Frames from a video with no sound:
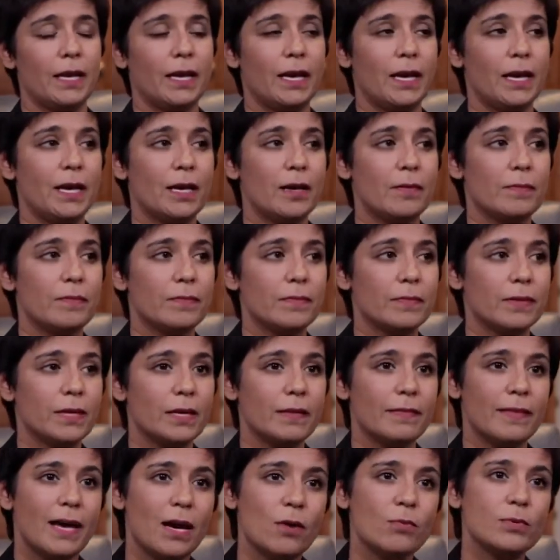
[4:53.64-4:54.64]
and
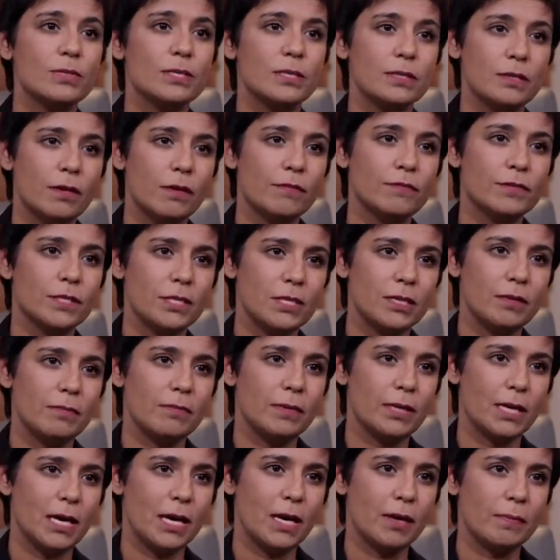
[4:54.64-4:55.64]
that was enough to keep
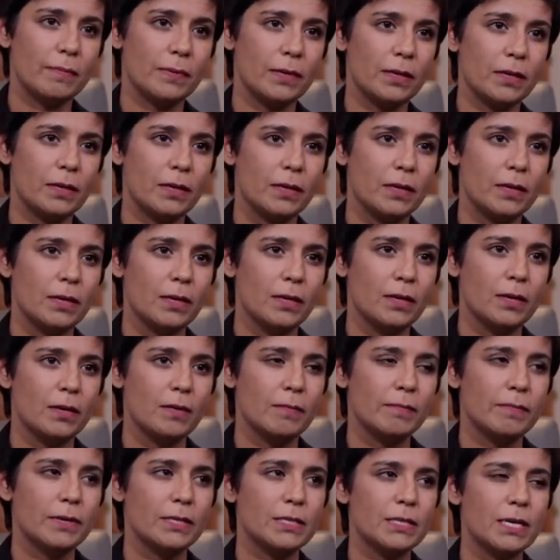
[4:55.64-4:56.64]
me happy.
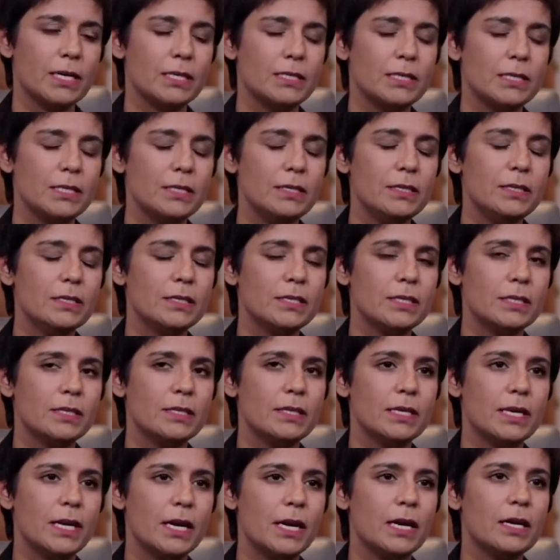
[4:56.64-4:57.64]
But I didn't, in
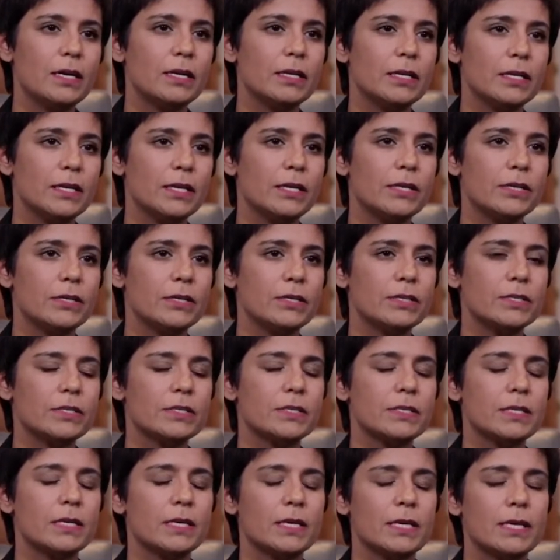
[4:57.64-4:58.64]
the early
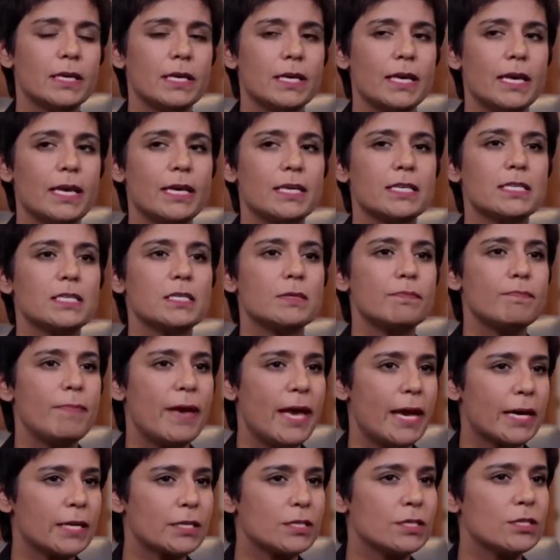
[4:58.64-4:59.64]
years,
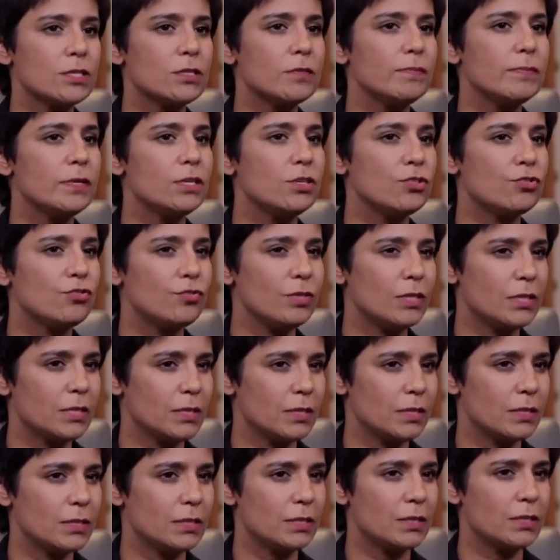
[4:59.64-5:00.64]
expect to be
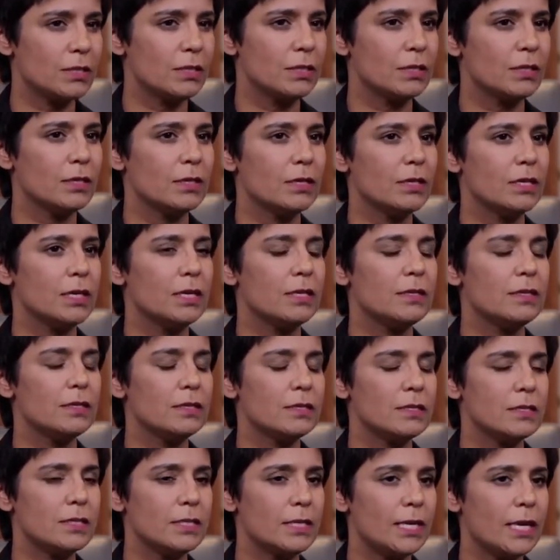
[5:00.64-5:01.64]
treated in the
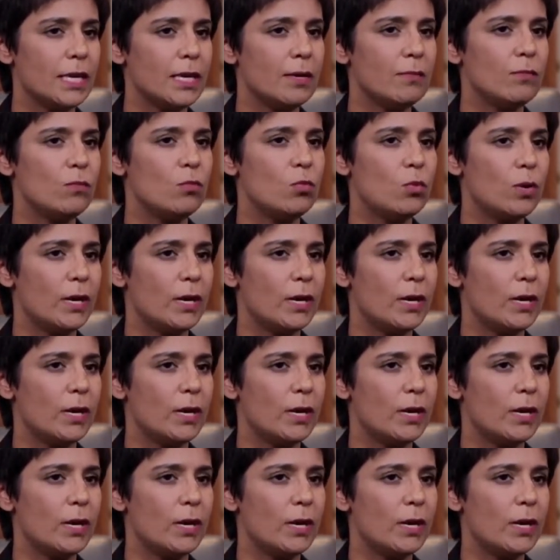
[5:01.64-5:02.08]
same